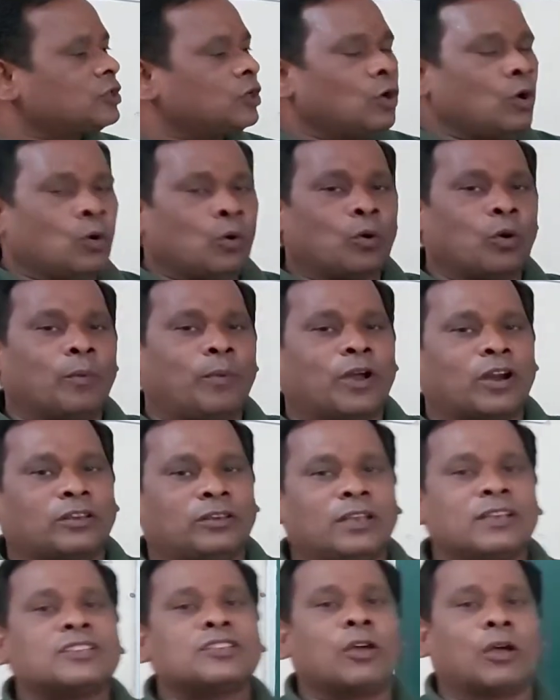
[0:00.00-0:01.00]
over the
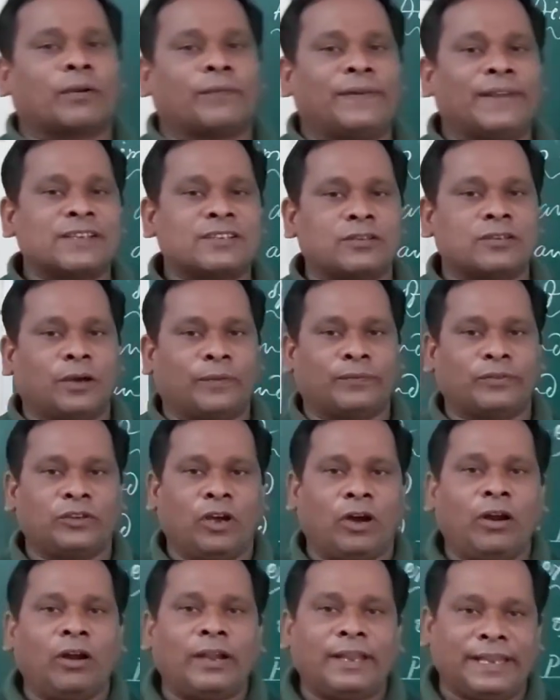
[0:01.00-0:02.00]
surface of the
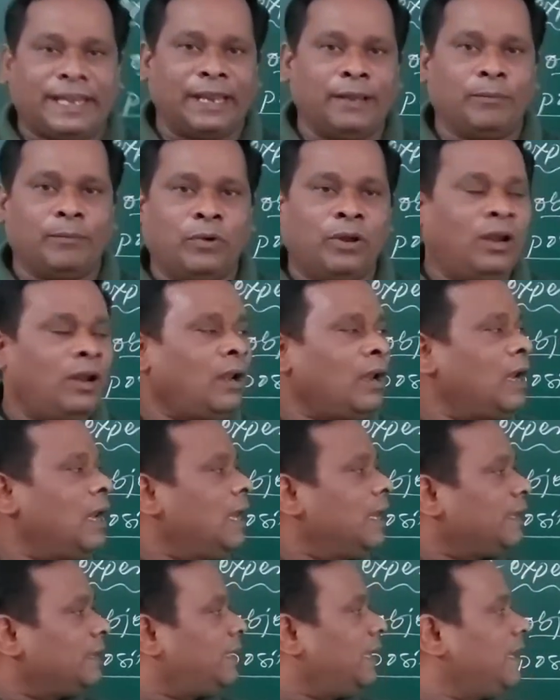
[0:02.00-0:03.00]
table.
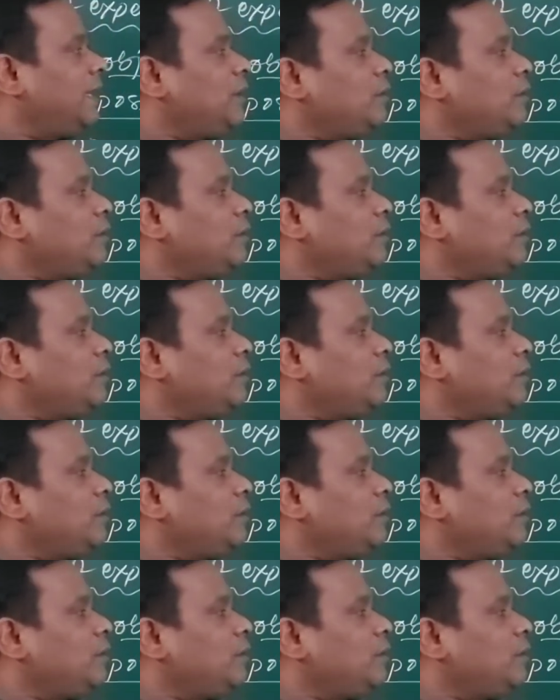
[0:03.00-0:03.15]
Then you